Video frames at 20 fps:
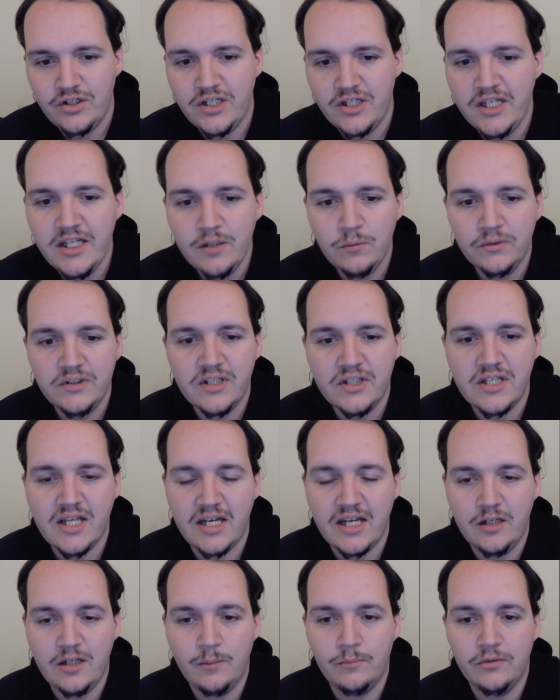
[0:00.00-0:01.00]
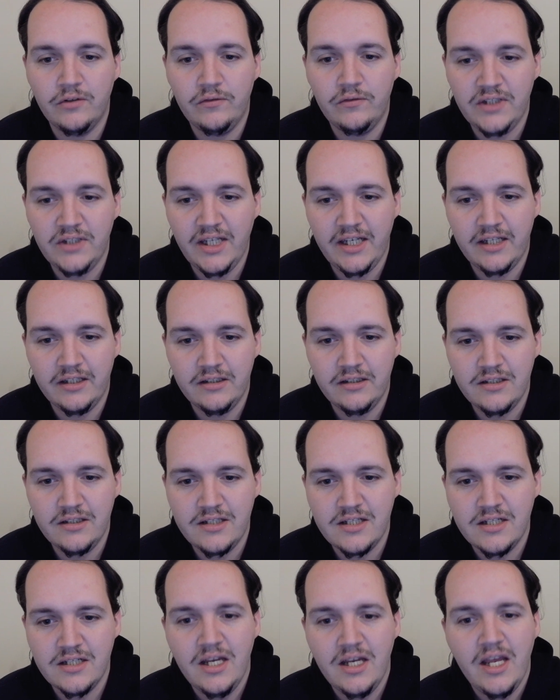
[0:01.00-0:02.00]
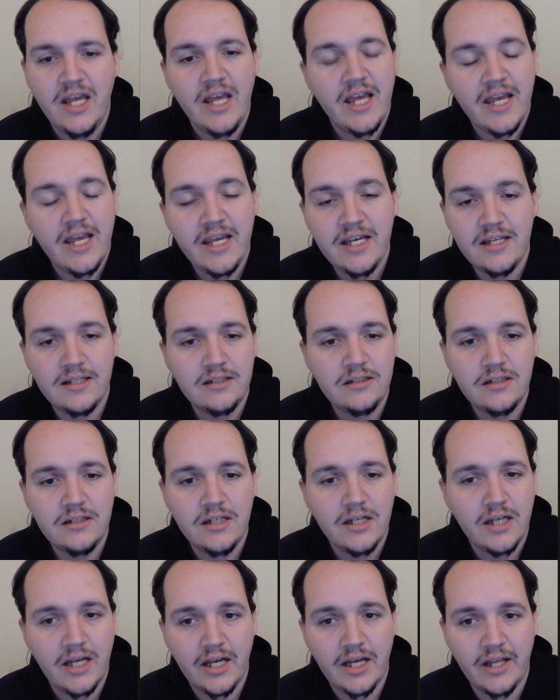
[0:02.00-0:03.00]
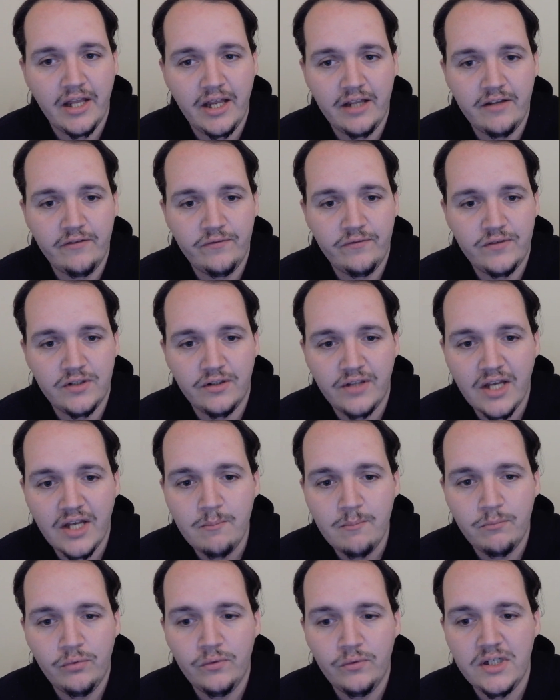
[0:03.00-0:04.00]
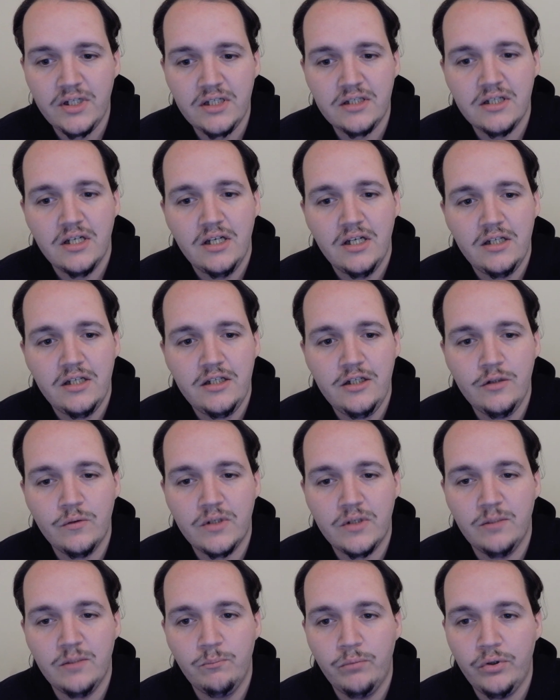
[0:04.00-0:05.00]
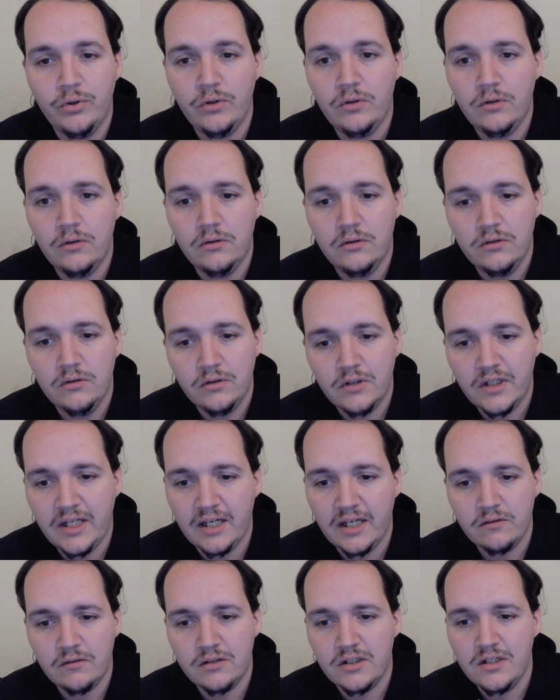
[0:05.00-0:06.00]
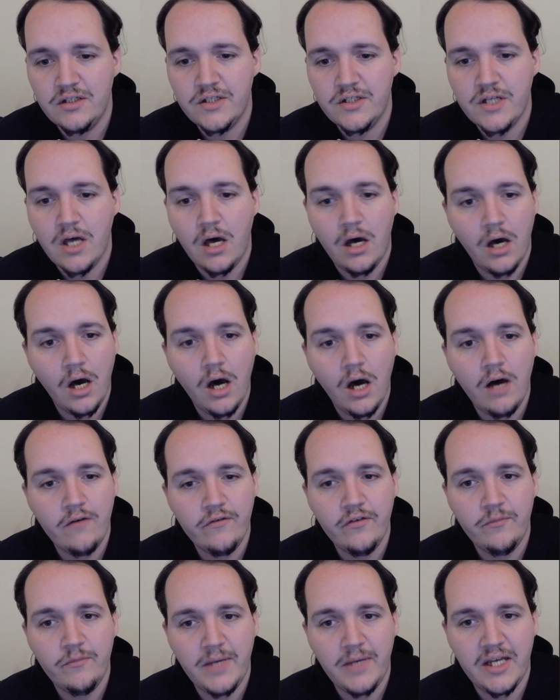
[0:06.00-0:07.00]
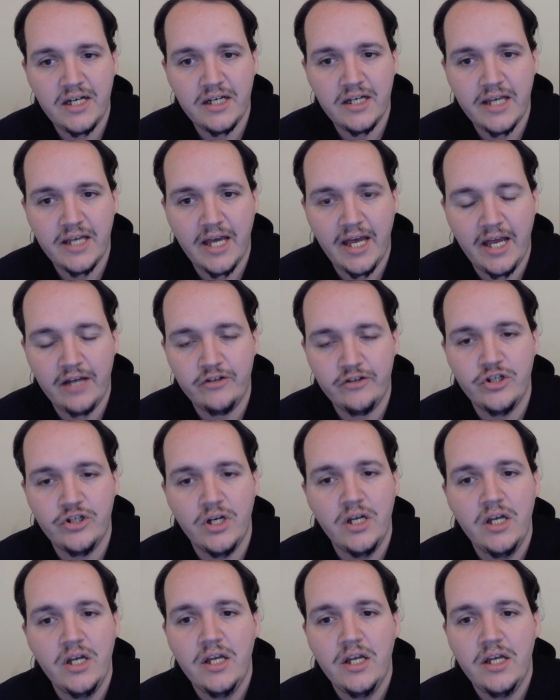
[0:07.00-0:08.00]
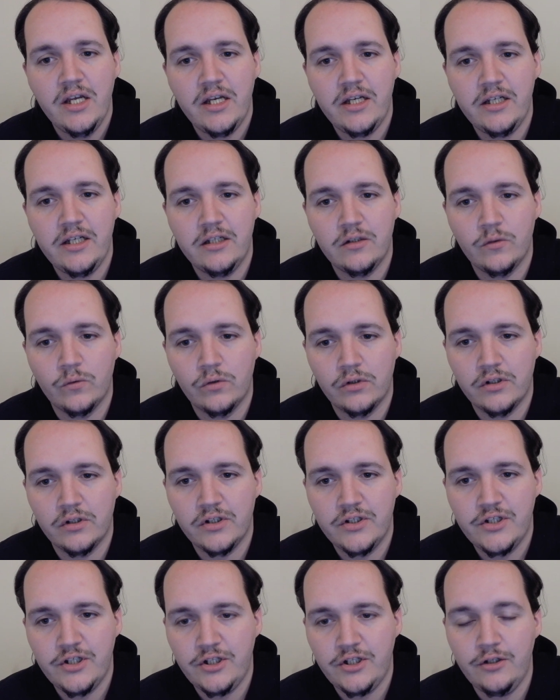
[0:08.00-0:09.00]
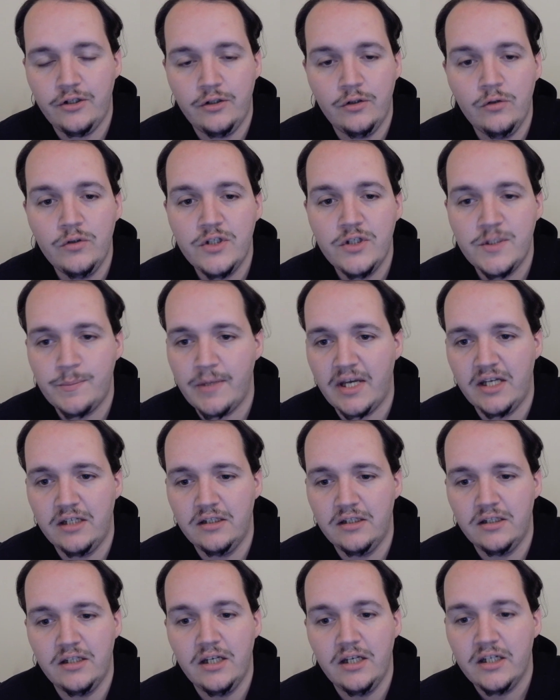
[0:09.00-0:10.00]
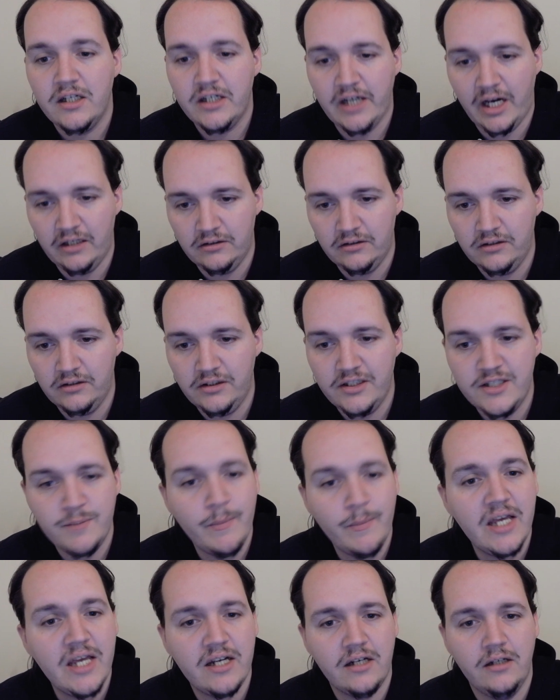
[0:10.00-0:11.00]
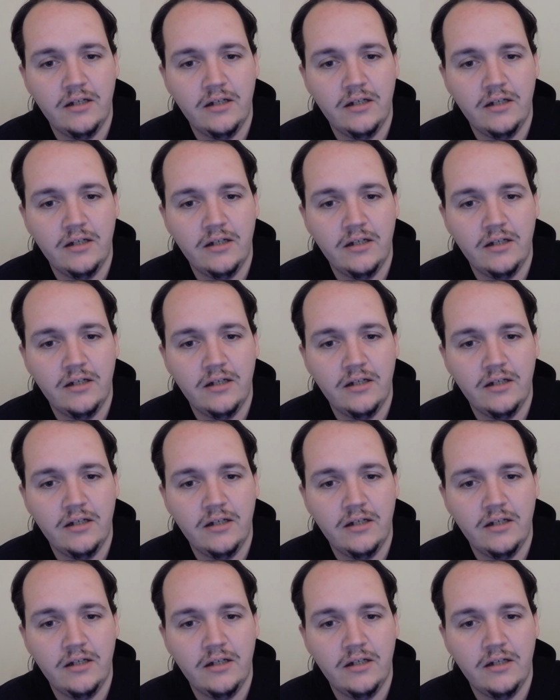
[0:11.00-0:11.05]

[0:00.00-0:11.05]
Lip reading: equal to that number of lands, and after that point, you can pull counters off of Mana Cache in order to spend colorless mana.